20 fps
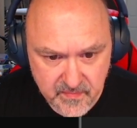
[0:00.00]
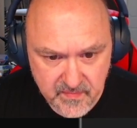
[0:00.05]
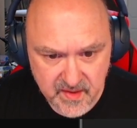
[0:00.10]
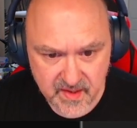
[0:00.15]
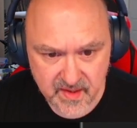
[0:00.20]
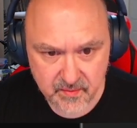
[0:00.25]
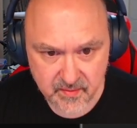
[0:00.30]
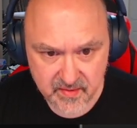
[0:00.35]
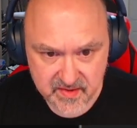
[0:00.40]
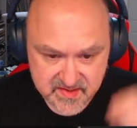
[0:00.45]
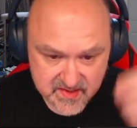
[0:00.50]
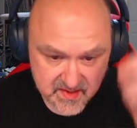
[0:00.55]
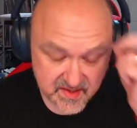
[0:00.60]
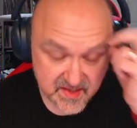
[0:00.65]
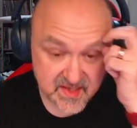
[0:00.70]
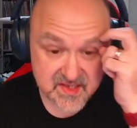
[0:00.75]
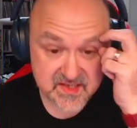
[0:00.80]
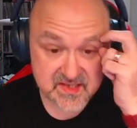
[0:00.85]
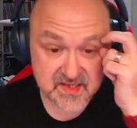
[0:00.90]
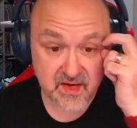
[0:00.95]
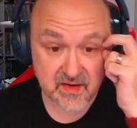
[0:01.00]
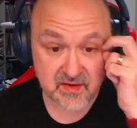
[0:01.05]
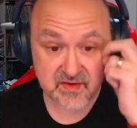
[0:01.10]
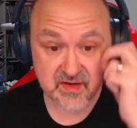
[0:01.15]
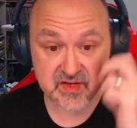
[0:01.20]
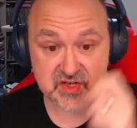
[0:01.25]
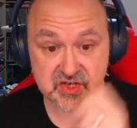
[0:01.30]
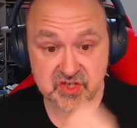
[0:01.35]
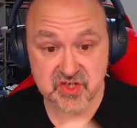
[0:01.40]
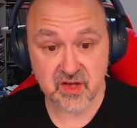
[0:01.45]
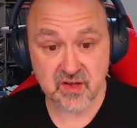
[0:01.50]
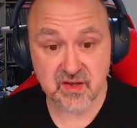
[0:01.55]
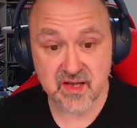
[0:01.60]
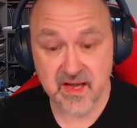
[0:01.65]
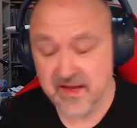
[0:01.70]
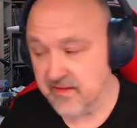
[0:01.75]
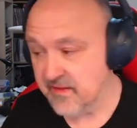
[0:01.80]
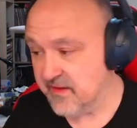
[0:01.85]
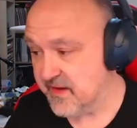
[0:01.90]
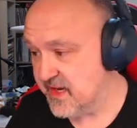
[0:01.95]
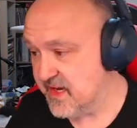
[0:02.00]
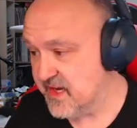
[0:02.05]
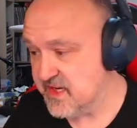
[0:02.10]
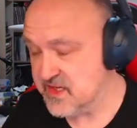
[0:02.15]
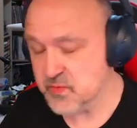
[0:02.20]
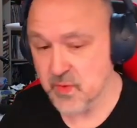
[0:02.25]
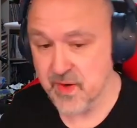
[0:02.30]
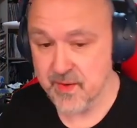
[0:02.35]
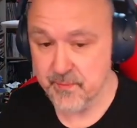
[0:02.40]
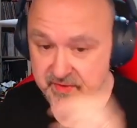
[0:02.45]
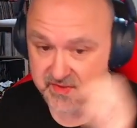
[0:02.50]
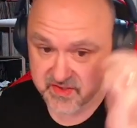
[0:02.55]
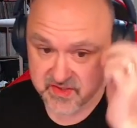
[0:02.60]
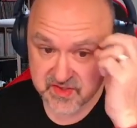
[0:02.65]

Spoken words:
Anyway, so he's going to shillelagh his weapon.